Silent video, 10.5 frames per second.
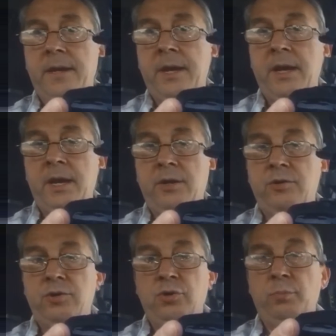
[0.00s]

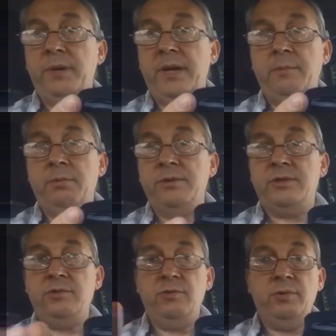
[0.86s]
and you'll be able
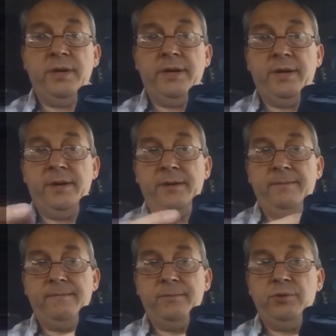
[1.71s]

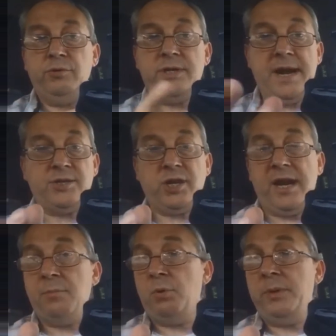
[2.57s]
to, your dash
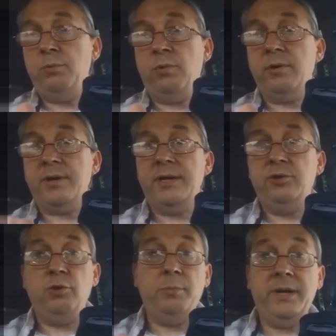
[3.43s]
cam will be
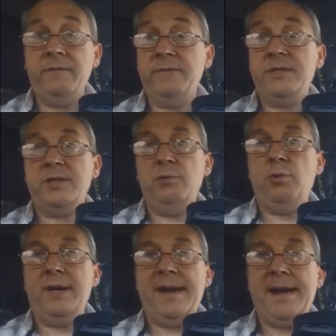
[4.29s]
working, you'll be able to see
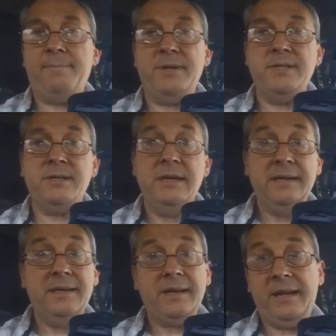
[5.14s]
what happens.
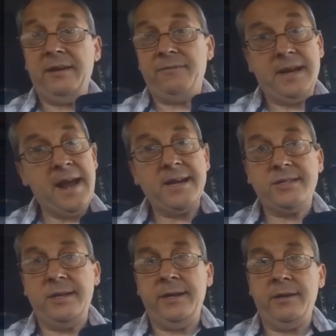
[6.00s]
And if an
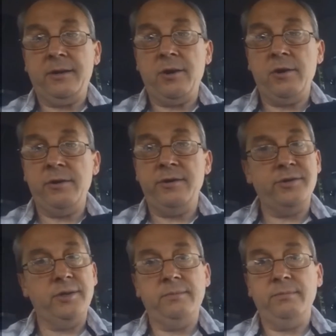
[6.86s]
accident
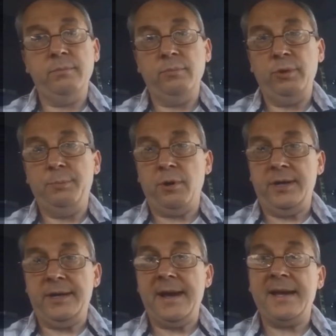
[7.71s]
occurs, and we
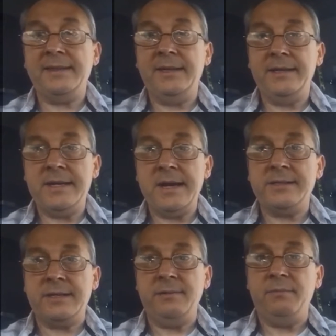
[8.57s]
pray to God that it
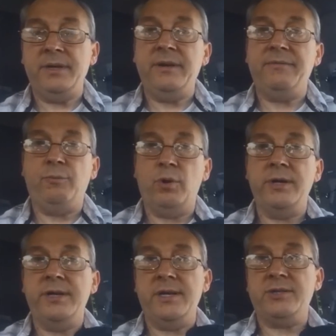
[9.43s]
doesn't, but if
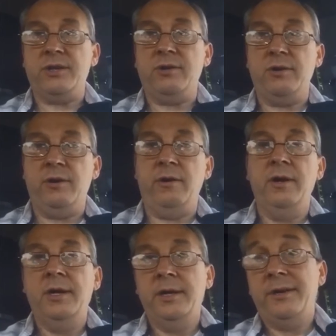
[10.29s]
one does occur,